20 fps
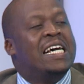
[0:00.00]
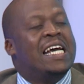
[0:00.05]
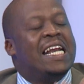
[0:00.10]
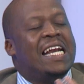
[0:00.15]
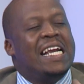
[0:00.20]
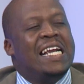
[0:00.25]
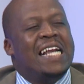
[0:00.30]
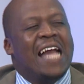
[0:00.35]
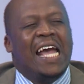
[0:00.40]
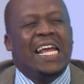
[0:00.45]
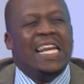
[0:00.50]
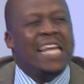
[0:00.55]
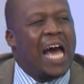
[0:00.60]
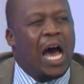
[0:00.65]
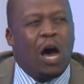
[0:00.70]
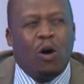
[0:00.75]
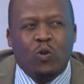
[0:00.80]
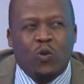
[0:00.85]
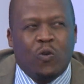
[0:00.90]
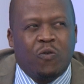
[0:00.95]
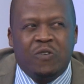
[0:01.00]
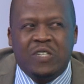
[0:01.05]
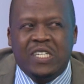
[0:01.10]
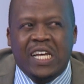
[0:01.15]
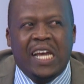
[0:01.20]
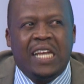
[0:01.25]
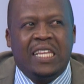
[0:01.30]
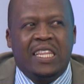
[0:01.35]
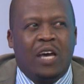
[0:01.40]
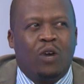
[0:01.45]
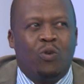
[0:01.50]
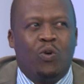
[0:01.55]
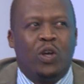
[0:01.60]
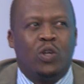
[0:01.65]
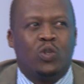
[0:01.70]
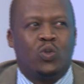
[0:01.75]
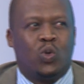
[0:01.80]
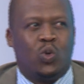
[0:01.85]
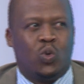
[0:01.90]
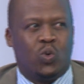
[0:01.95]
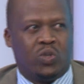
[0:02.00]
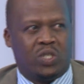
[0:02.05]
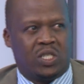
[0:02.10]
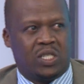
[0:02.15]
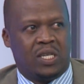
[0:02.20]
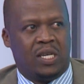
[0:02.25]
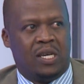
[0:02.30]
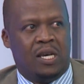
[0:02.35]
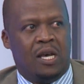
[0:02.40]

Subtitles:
9 out of 10 they're going to lose.